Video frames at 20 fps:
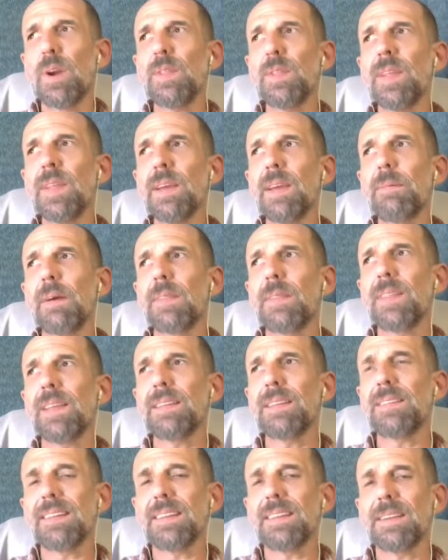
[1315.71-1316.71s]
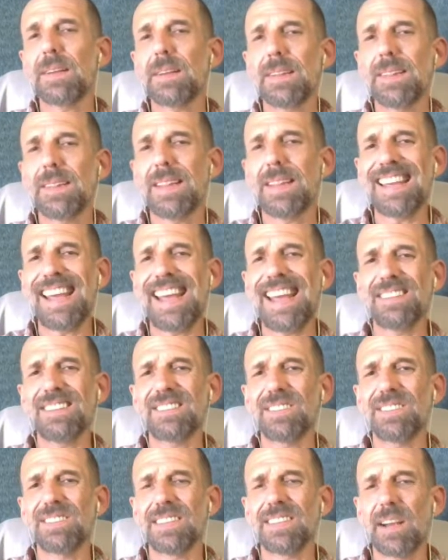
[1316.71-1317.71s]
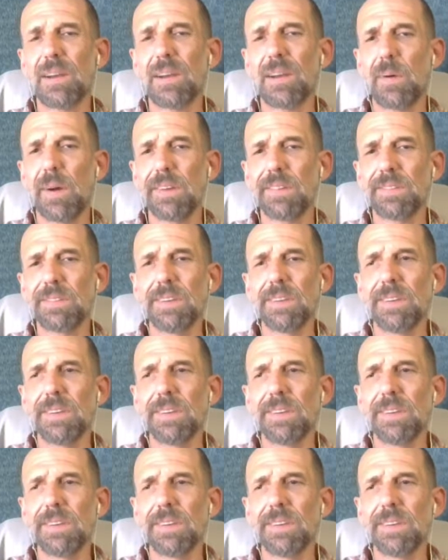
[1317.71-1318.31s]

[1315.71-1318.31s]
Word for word: do you think about this answer to that question?